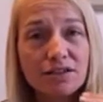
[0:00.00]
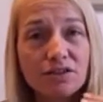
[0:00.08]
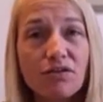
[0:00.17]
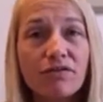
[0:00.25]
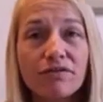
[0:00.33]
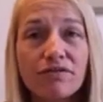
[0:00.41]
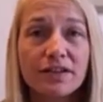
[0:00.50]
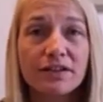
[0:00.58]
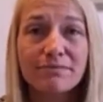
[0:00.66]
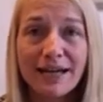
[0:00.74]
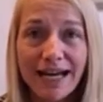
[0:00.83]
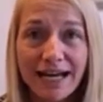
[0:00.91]
don't
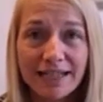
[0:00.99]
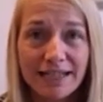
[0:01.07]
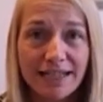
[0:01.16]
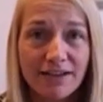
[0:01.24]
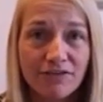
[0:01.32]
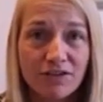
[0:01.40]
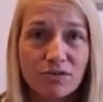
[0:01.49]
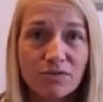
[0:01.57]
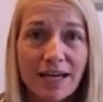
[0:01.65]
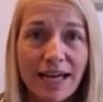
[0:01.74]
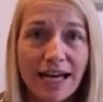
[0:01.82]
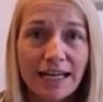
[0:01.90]
feel bad if you
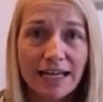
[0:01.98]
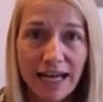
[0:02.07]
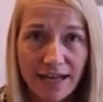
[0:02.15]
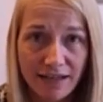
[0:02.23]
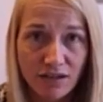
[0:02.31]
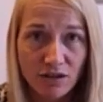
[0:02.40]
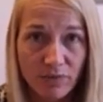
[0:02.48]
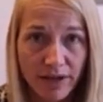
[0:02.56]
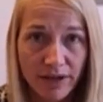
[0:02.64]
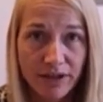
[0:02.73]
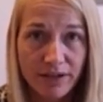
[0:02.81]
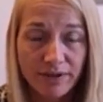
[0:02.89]
can't get to
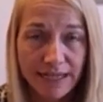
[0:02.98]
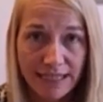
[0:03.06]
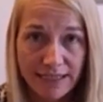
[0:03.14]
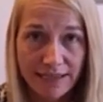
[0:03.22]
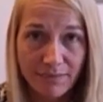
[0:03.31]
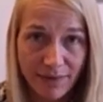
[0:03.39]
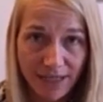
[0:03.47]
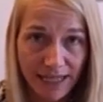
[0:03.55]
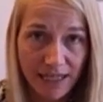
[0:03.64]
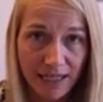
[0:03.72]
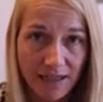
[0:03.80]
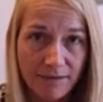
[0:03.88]
where you need to
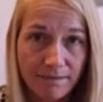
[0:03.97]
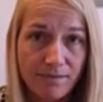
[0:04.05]
be.